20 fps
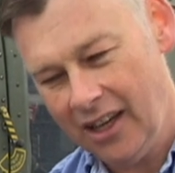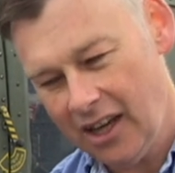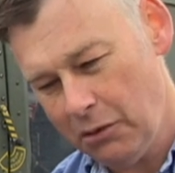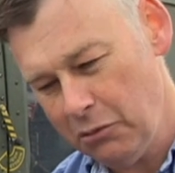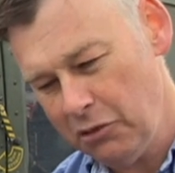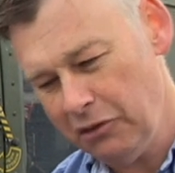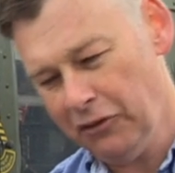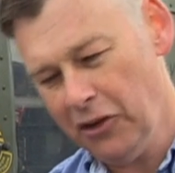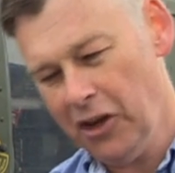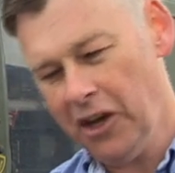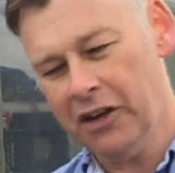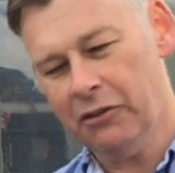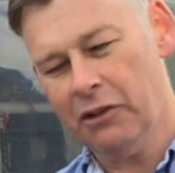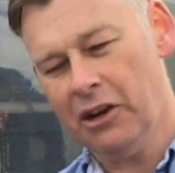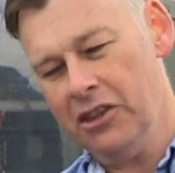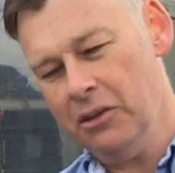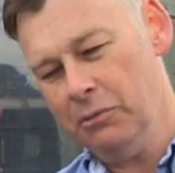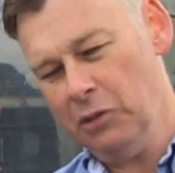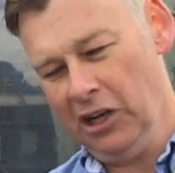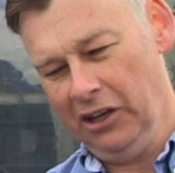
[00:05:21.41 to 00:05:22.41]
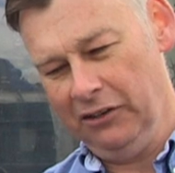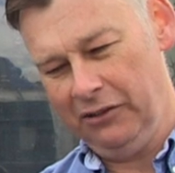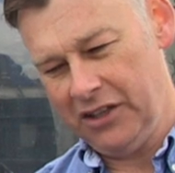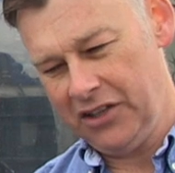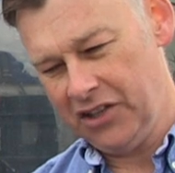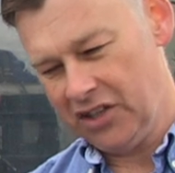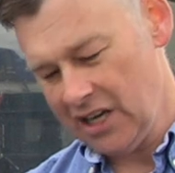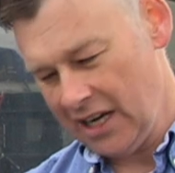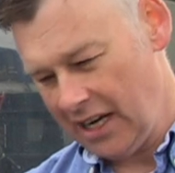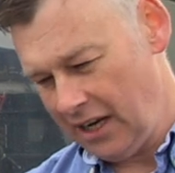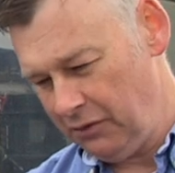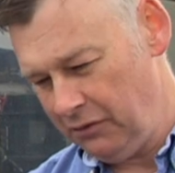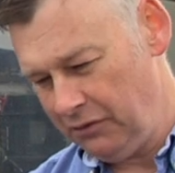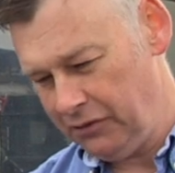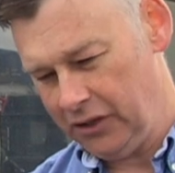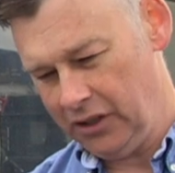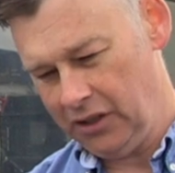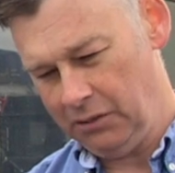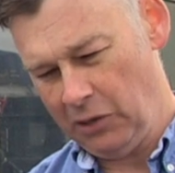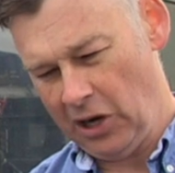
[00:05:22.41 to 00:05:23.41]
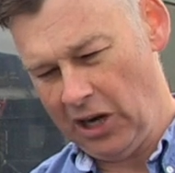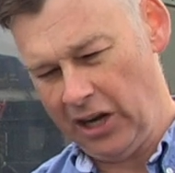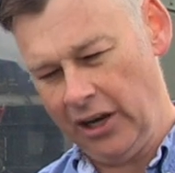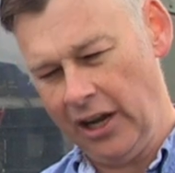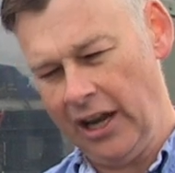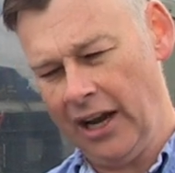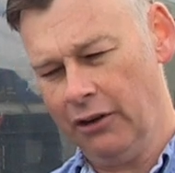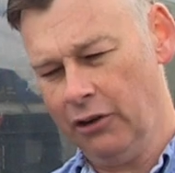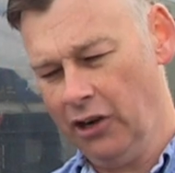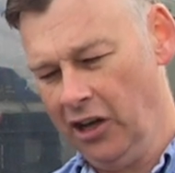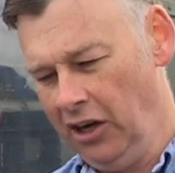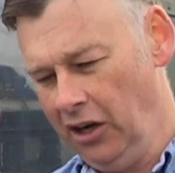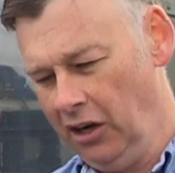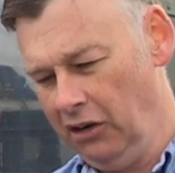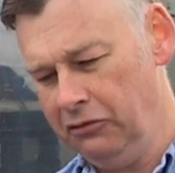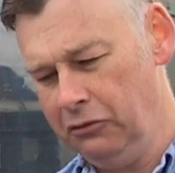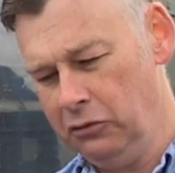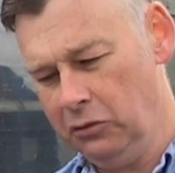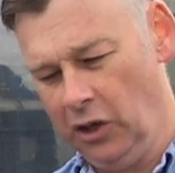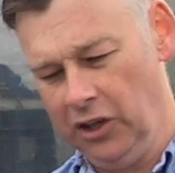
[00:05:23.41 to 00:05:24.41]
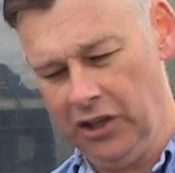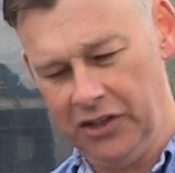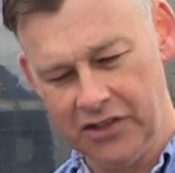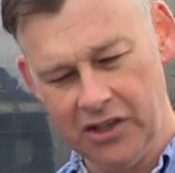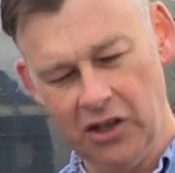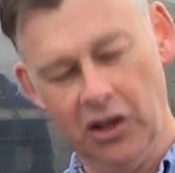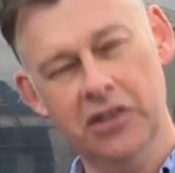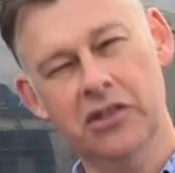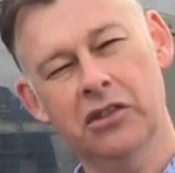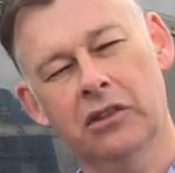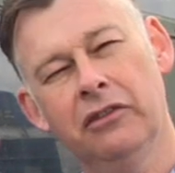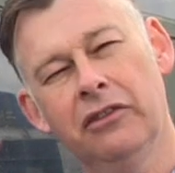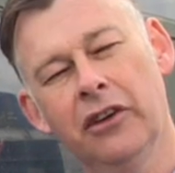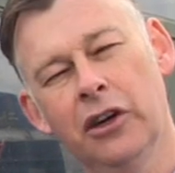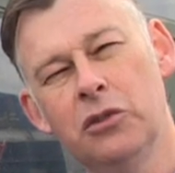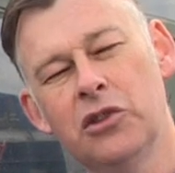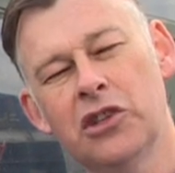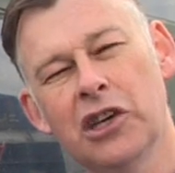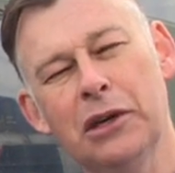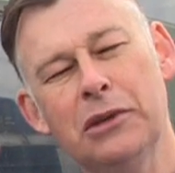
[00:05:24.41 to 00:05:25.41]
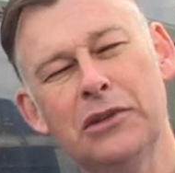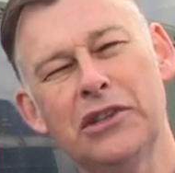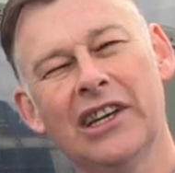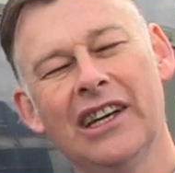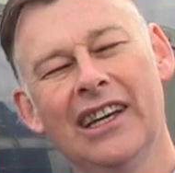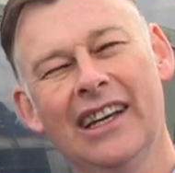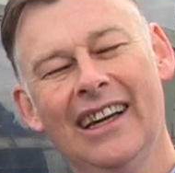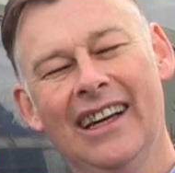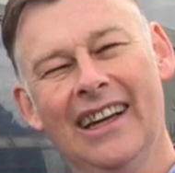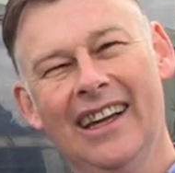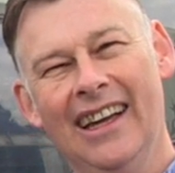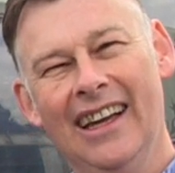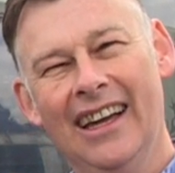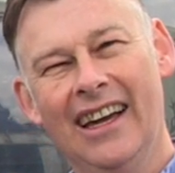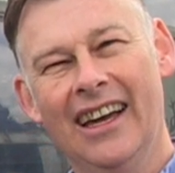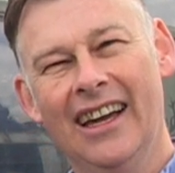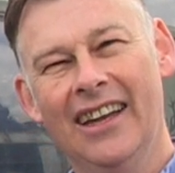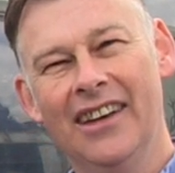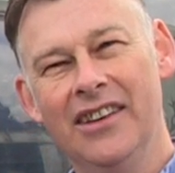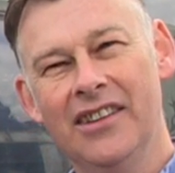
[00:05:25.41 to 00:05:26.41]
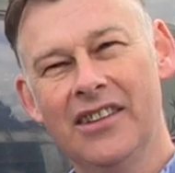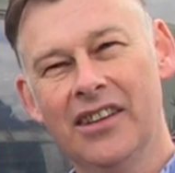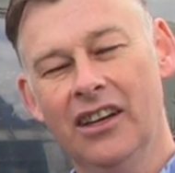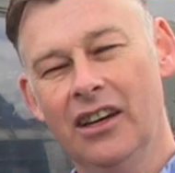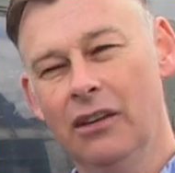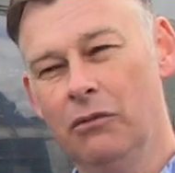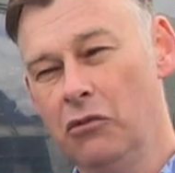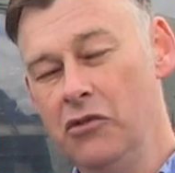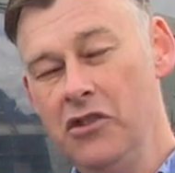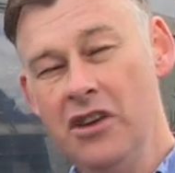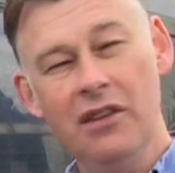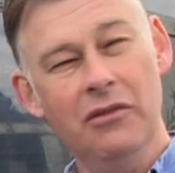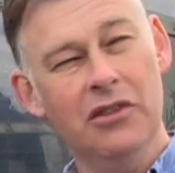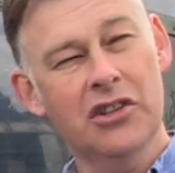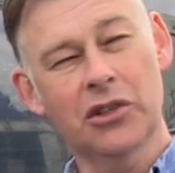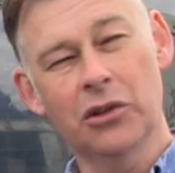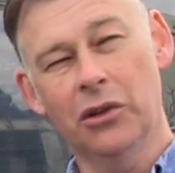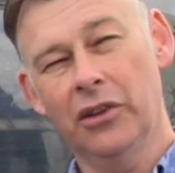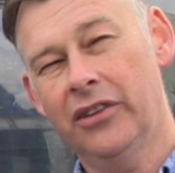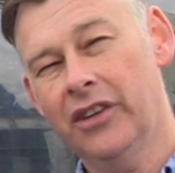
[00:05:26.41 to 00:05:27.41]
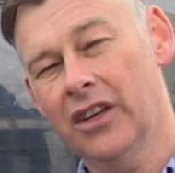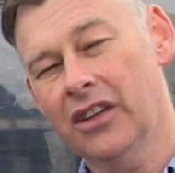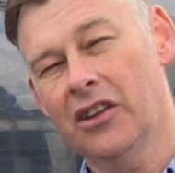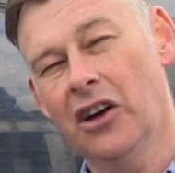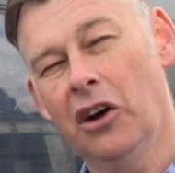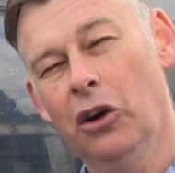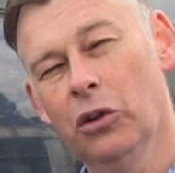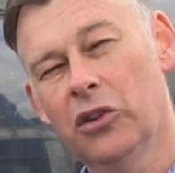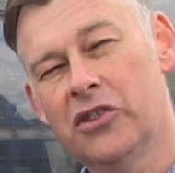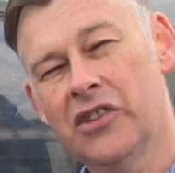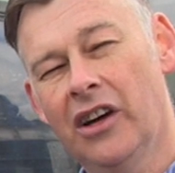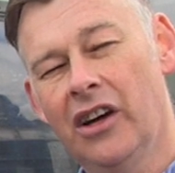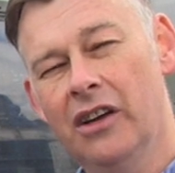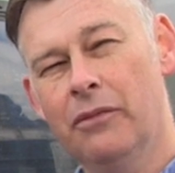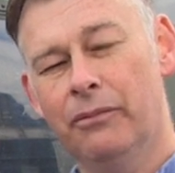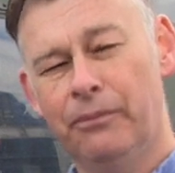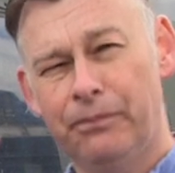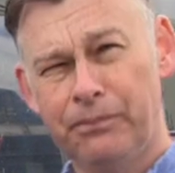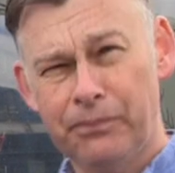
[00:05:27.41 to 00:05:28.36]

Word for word: And we're flying around the middle of this town for about an hour and a half while this guy took photos, and never saw a thing the whole time.